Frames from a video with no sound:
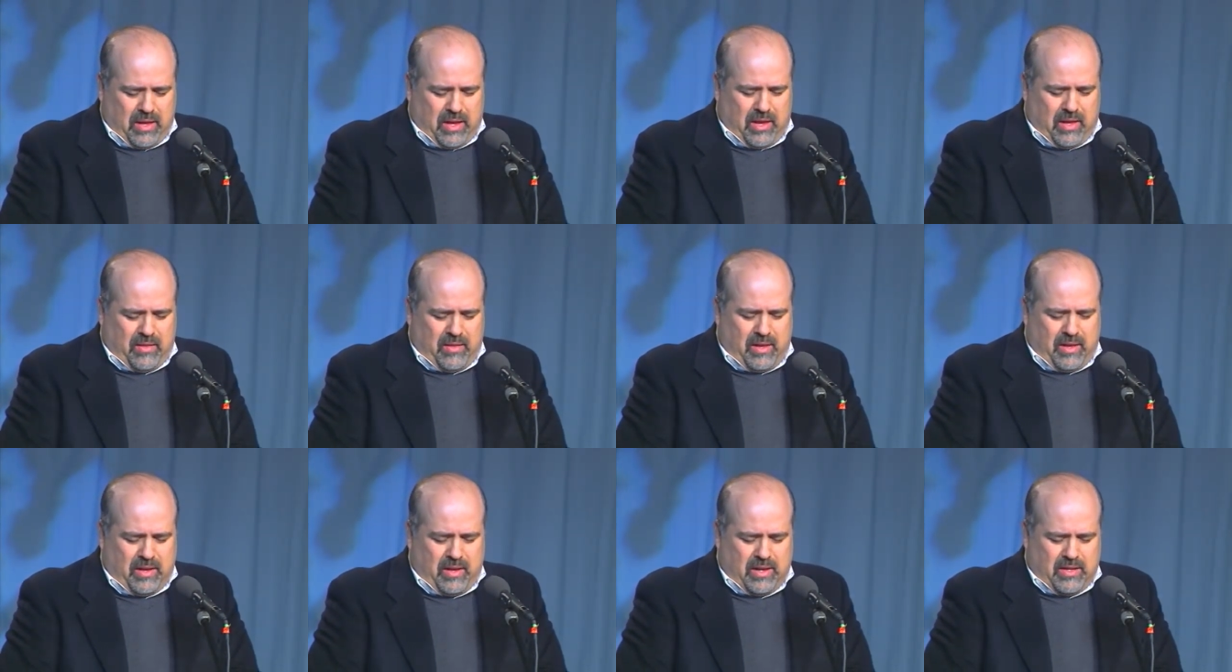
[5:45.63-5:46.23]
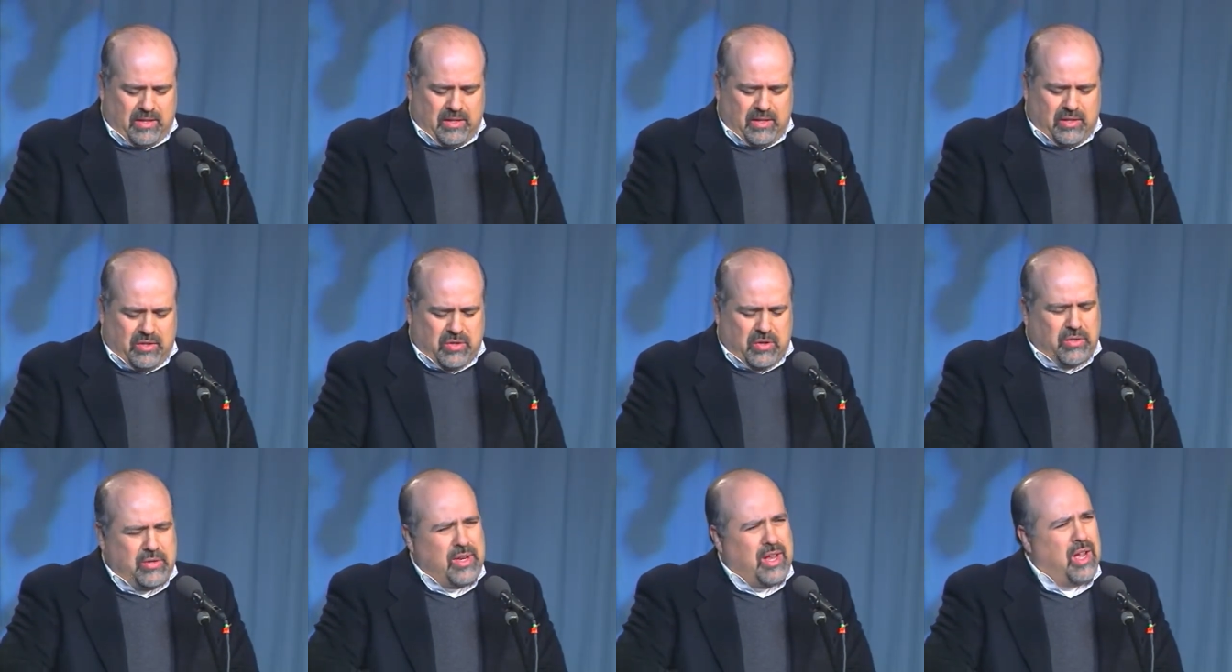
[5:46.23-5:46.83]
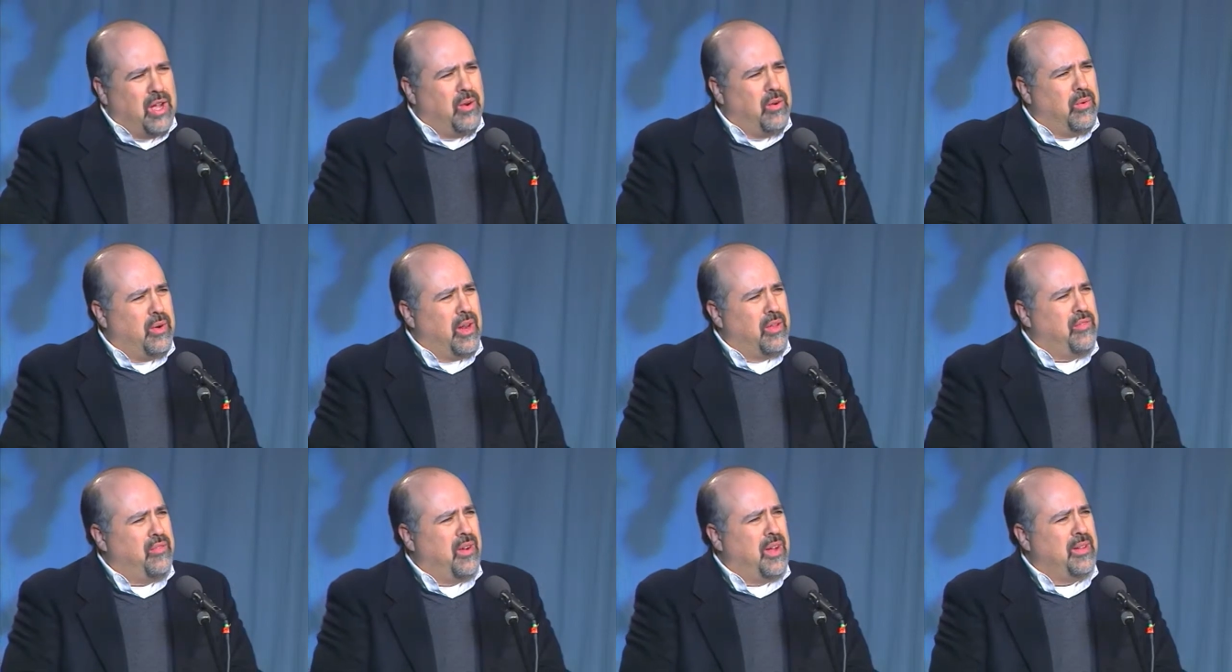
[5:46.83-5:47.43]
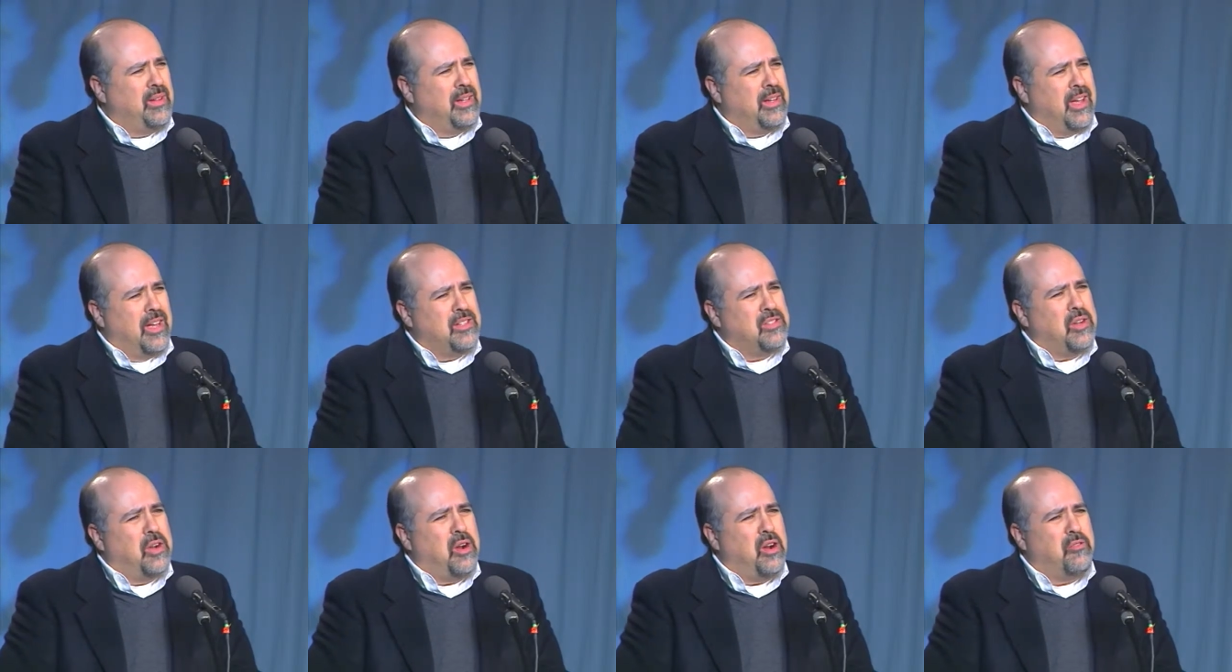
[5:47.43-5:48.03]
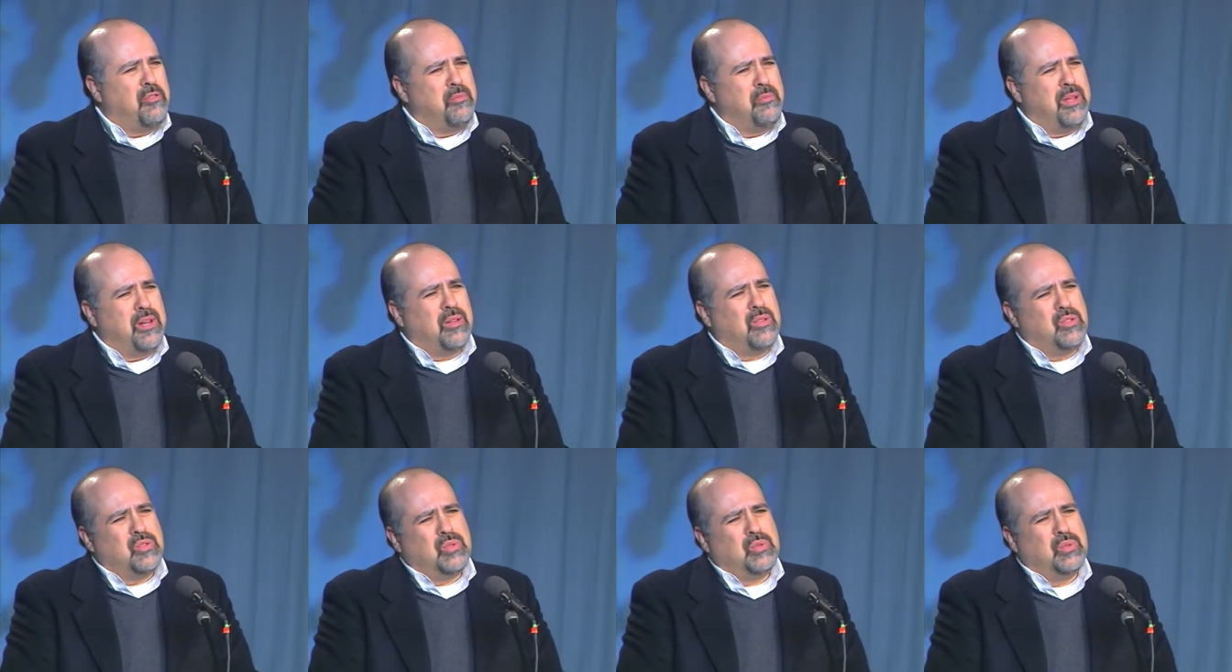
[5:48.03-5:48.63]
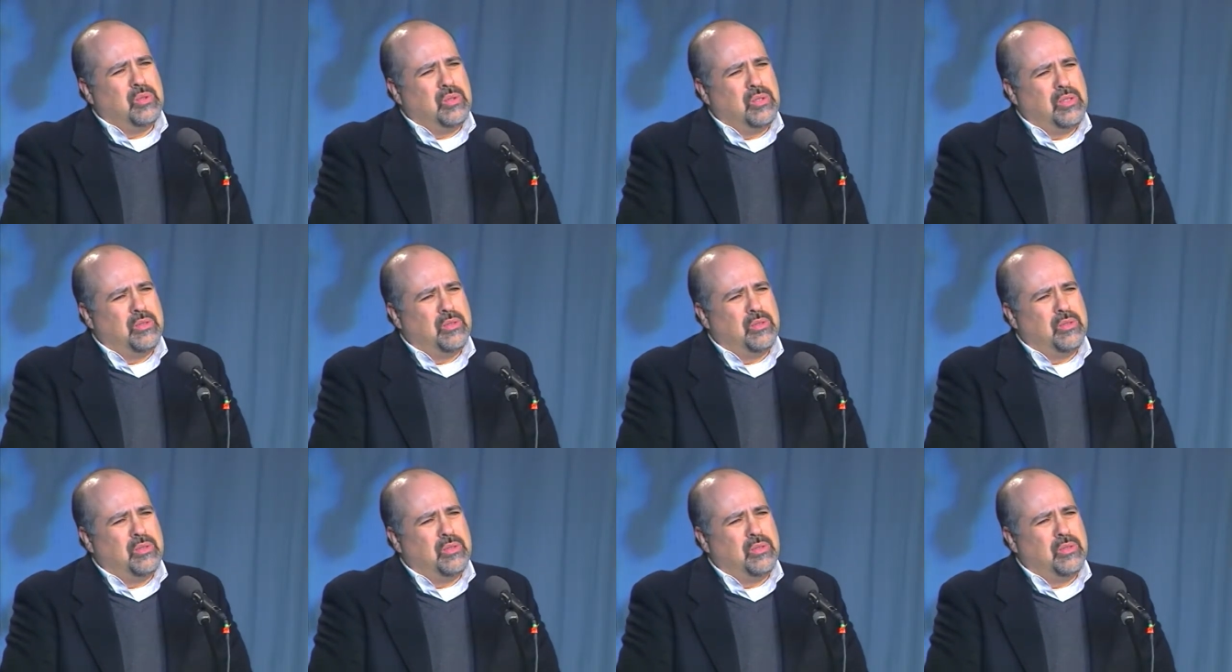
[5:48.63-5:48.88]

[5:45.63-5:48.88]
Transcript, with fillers: And then, as it turned out, when I finally got to Harvard Medical School,